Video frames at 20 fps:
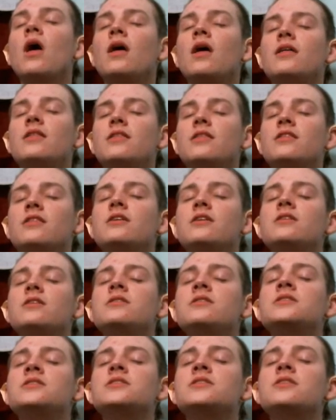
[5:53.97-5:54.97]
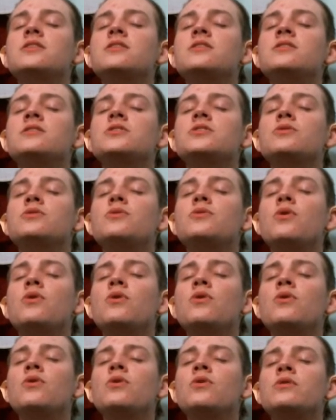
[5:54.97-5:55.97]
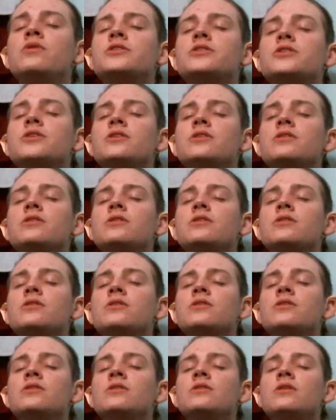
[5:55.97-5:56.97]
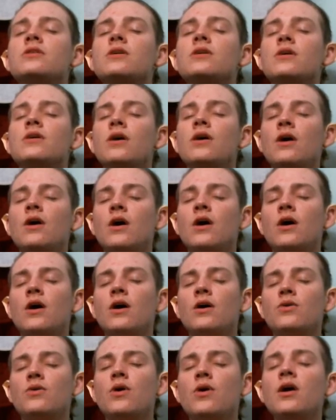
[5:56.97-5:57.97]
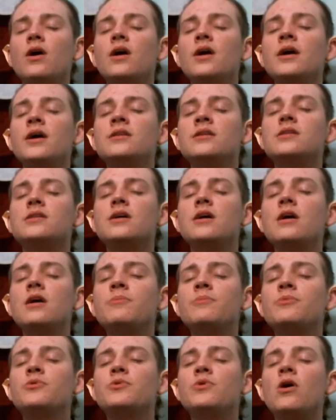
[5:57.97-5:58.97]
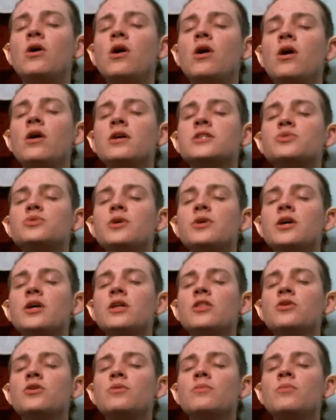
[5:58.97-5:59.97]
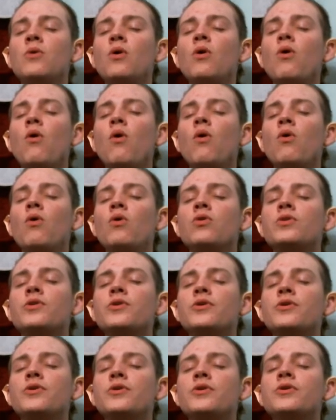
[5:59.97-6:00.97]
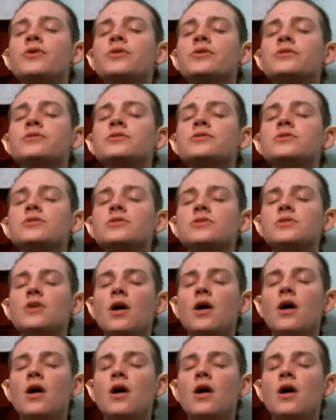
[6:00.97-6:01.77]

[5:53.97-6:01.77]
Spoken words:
This is erosion. Grind up rocks with your molars.